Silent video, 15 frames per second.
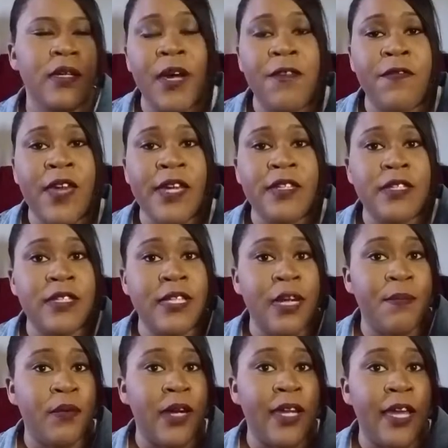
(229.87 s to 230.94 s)
My face does
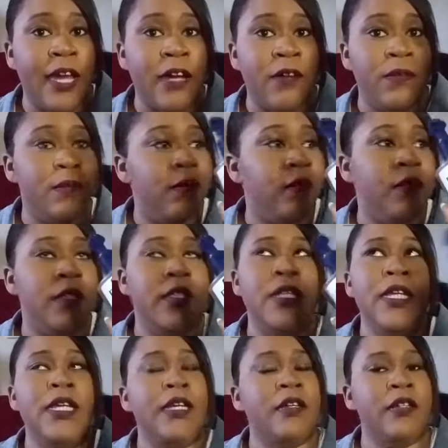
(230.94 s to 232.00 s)
not break out
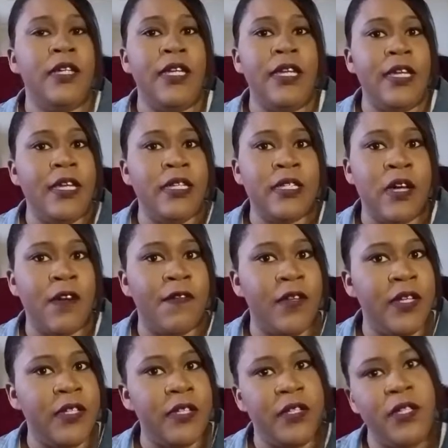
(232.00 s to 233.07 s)
nearly as
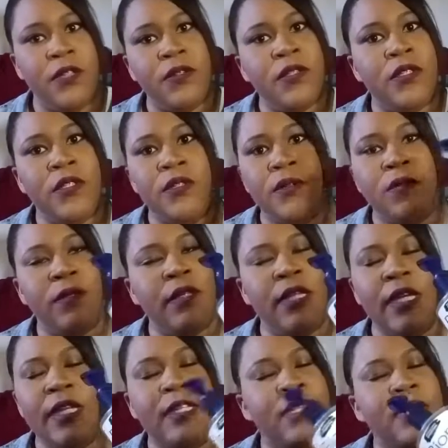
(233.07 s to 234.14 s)
often as it used to.